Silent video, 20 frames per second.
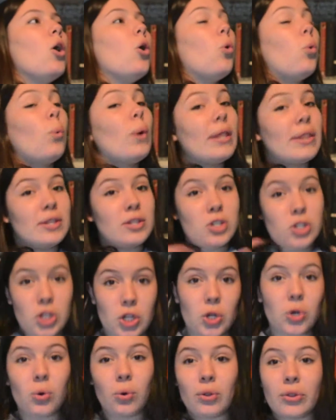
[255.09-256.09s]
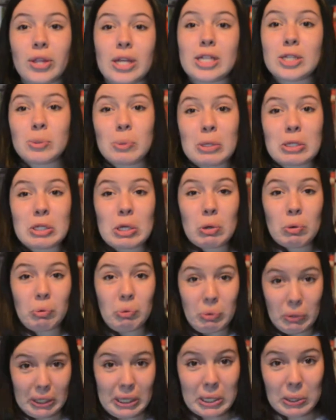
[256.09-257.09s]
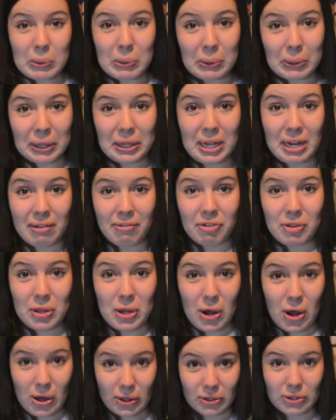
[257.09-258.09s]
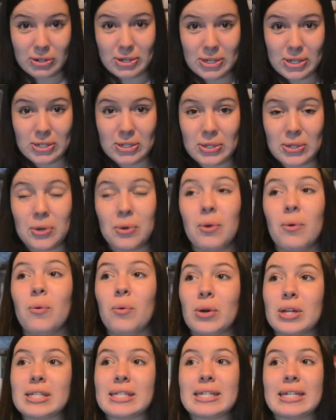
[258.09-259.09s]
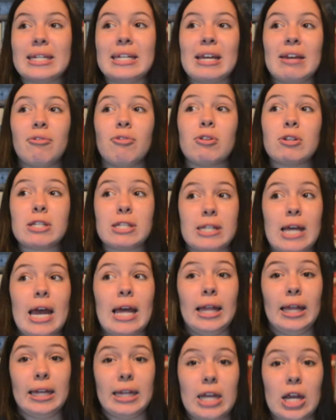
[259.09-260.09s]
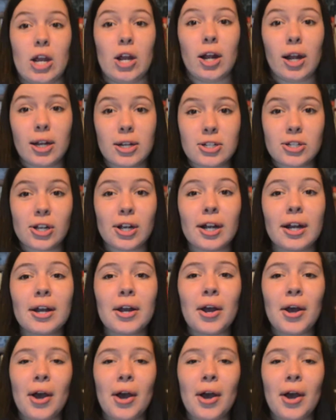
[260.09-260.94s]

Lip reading: with Zoo, this was a really cool thing for the author to do, was to give a silent character,